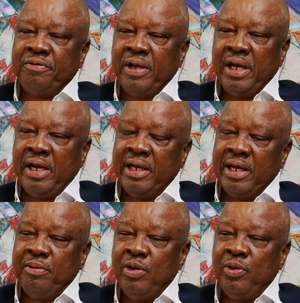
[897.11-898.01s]

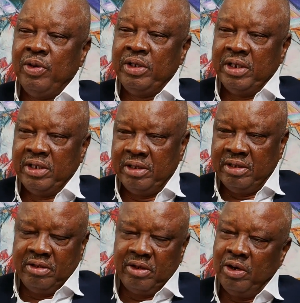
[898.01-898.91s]
Nkemo, the
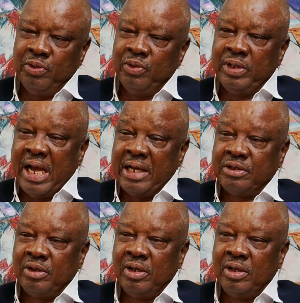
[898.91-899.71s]
Nollywood actor,